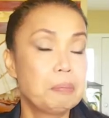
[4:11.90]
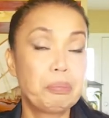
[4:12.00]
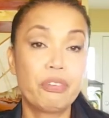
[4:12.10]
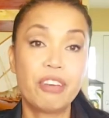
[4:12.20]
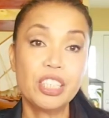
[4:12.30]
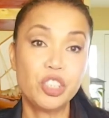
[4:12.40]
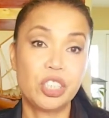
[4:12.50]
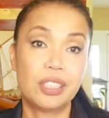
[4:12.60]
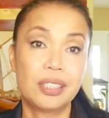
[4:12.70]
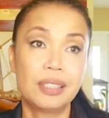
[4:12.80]

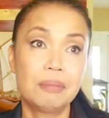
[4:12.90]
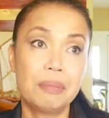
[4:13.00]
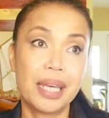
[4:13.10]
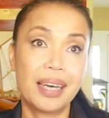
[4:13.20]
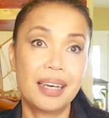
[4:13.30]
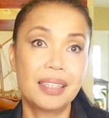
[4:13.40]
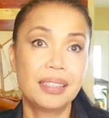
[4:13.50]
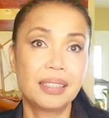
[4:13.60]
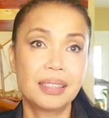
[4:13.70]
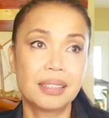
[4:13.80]
profession,
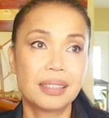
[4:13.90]
because